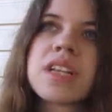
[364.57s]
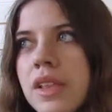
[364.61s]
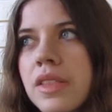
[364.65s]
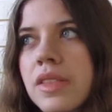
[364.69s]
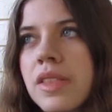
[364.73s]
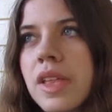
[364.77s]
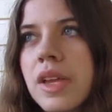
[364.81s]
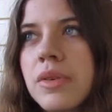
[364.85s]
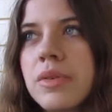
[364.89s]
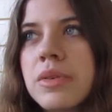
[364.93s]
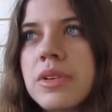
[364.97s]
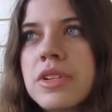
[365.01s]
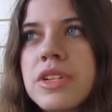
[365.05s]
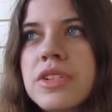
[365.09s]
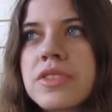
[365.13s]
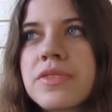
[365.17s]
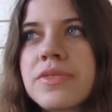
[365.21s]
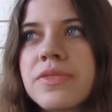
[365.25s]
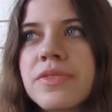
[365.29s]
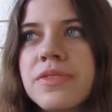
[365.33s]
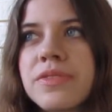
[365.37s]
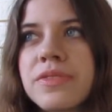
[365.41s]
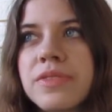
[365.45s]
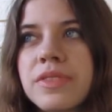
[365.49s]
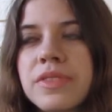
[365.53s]
They were just
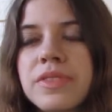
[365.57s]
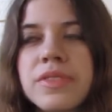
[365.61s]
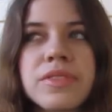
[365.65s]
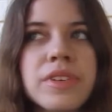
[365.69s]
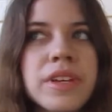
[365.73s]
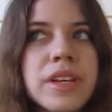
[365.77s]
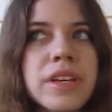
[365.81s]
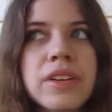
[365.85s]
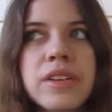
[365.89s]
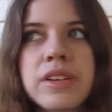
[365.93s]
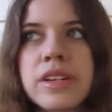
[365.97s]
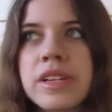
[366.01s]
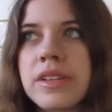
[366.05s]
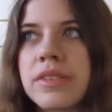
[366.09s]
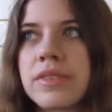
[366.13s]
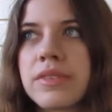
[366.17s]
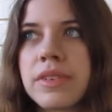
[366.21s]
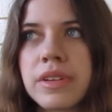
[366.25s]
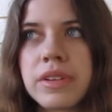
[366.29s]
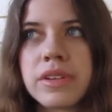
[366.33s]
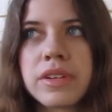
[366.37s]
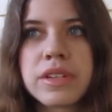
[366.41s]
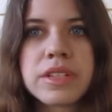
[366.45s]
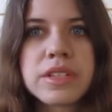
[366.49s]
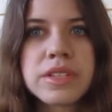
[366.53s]
very,
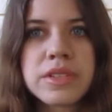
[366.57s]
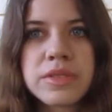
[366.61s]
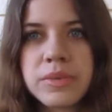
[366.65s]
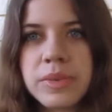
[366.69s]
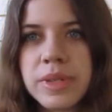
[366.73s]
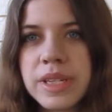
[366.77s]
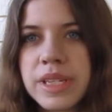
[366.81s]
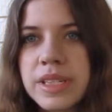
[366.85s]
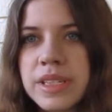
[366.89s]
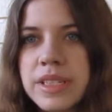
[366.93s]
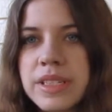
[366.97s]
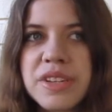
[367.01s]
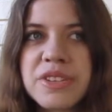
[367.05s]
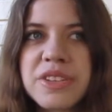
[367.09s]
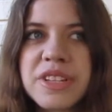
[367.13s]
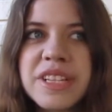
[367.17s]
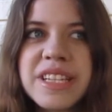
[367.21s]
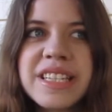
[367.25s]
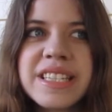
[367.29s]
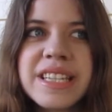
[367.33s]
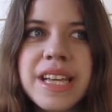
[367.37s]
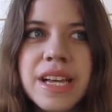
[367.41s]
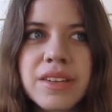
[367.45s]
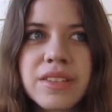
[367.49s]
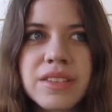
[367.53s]
very sweet. The only
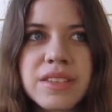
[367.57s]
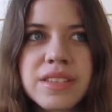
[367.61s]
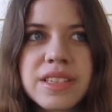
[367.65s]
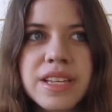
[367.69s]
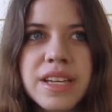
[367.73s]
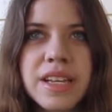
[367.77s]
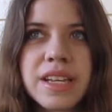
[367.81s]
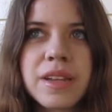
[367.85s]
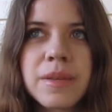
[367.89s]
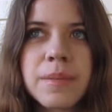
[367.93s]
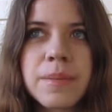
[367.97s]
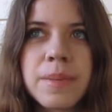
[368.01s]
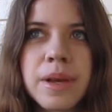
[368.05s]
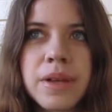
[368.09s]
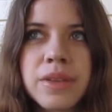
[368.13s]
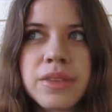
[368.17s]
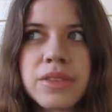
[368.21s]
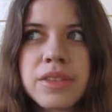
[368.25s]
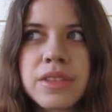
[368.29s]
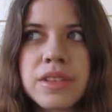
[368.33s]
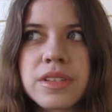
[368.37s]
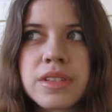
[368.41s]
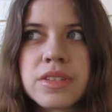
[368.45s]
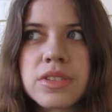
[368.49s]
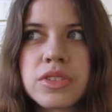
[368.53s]
downside
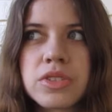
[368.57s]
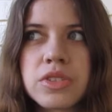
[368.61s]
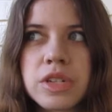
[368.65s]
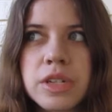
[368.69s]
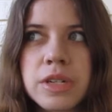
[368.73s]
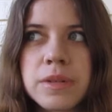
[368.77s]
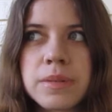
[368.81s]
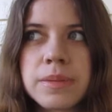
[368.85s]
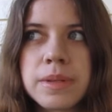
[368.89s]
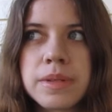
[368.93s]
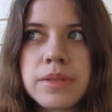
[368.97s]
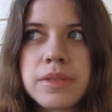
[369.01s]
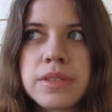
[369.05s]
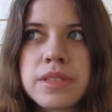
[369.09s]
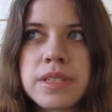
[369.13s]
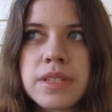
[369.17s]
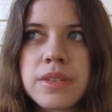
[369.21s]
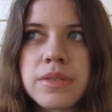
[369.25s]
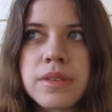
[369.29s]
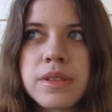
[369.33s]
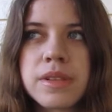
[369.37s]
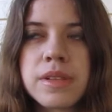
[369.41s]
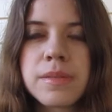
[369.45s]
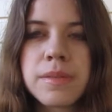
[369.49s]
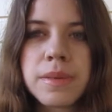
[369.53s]
about this trip, I would say
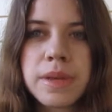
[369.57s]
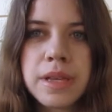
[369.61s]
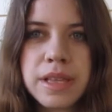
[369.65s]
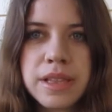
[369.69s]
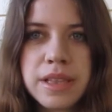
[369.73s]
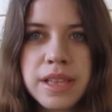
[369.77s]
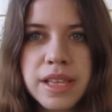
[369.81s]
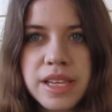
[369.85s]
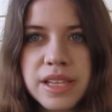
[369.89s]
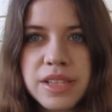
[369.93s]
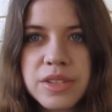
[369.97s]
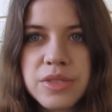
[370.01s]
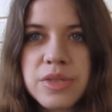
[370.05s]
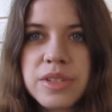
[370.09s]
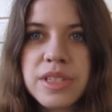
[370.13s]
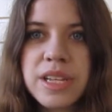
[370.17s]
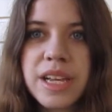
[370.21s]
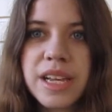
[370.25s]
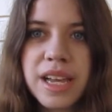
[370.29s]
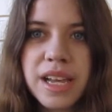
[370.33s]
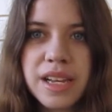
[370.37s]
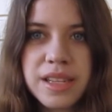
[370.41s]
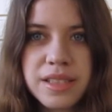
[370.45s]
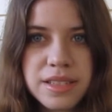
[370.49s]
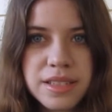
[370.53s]
one of the main things, was I
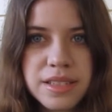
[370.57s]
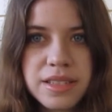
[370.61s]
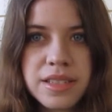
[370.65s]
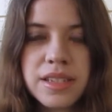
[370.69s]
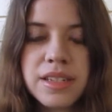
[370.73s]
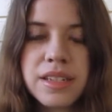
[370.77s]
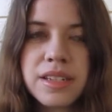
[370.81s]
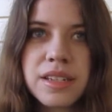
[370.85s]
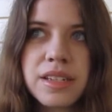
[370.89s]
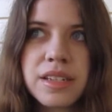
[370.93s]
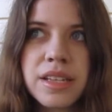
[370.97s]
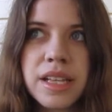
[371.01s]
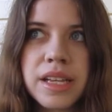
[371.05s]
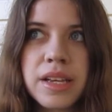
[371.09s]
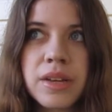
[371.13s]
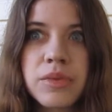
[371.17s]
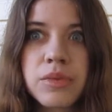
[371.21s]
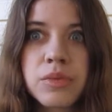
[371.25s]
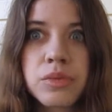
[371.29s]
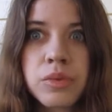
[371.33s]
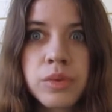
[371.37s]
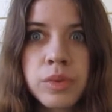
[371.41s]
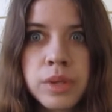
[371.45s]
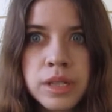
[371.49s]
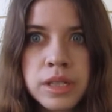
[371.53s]
got sick, like
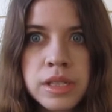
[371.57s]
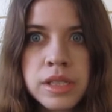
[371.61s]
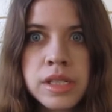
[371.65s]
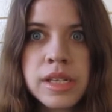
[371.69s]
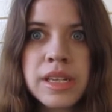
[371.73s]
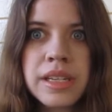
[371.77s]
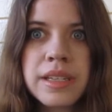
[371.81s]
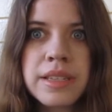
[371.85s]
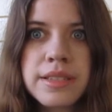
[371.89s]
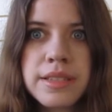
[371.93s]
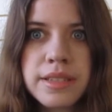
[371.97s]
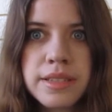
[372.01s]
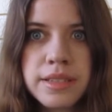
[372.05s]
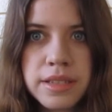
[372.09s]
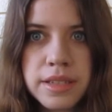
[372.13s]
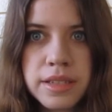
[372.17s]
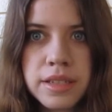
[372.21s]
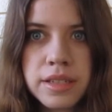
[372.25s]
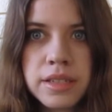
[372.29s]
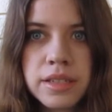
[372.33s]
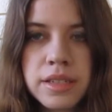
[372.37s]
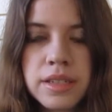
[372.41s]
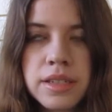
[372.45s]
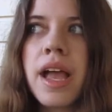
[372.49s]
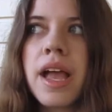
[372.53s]
really
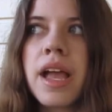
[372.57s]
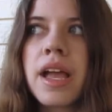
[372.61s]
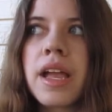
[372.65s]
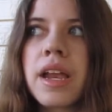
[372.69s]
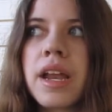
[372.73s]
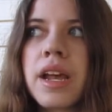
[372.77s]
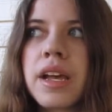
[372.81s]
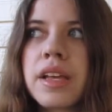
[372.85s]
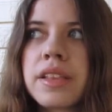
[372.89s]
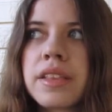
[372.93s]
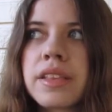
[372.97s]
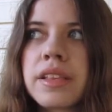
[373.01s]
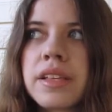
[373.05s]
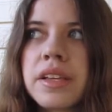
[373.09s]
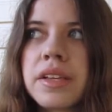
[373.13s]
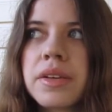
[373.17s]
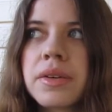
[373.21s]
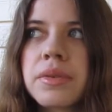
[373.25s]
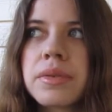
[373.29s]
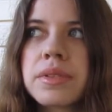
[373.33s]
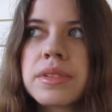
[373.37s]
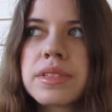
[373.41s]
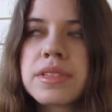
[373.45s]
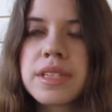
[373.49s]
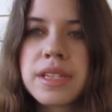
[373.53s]
sick. And I think it
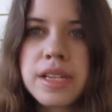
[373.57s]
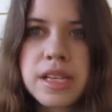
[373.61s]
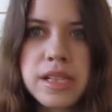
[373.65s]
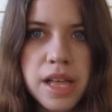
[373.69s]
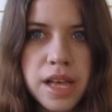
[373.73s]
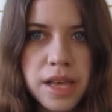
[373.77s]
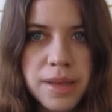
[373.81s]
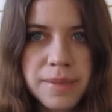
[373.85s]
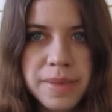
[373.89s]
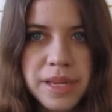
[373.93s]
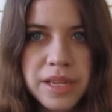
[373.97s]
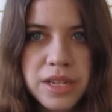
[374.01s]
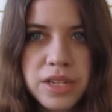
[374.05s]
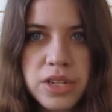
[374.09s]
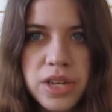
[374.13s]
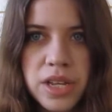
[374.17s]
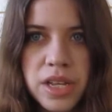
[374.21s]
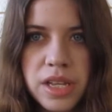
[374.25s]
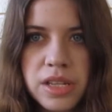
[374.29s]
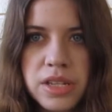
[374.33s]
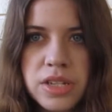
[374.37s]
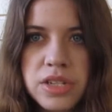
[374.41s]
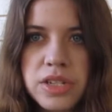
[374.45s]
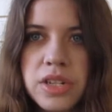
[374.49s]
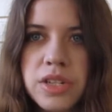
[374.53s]
was the climate
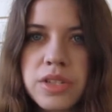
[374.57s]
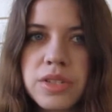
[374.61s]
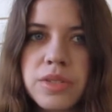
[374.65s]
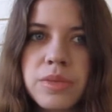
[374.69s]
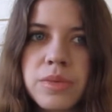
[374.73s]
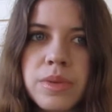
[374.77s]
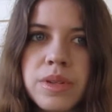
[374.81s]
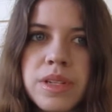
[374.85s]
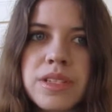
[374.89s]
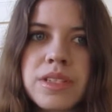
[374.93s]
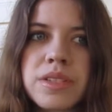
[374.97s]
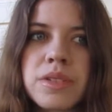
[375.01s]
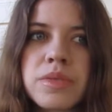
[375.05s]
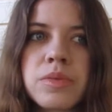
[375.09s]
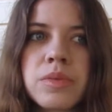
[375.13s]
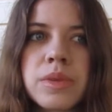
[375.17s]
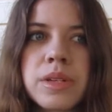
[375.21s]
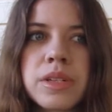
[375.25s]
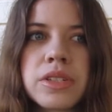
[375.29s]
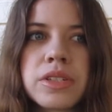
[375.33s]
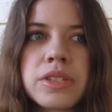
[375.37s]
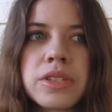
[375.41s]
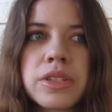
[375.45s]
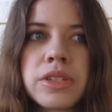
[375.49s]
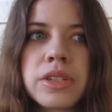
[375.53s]
change because it was in
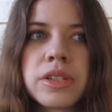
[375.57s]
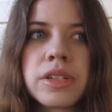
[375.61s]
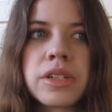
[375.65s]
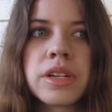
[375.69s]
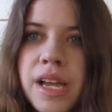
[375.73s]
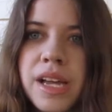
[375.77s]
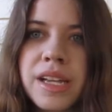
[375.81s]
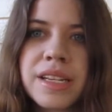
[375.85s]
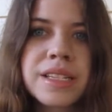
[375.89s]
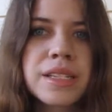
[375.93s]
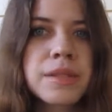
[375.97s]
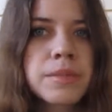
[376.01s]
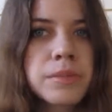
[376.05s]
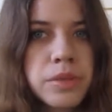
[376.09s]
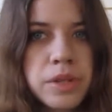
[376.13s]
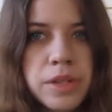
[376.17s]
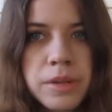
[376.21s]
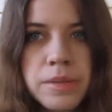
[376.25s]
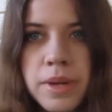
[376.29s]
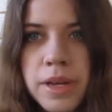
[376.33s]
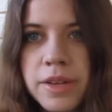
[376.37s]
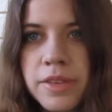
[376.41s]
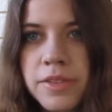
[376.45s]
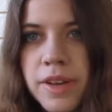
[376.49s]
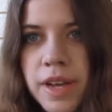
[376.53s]
winter. I didn't bring
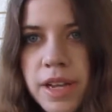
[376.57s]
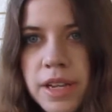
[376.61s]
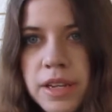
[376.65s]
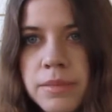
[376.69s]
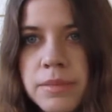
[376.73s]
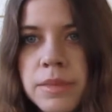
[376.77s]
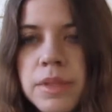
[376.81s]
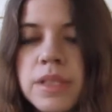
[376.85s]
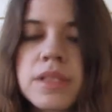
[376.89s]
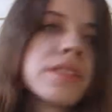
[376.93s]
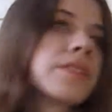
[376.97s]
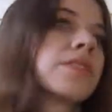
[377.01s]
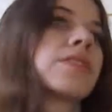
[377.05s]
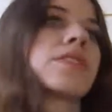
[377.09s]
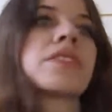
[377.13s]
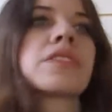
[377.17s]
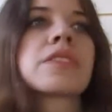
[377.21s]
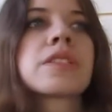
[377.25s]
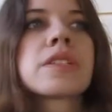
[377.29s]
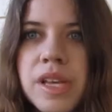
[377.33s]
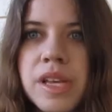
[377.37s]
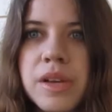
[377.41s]
my vitamins.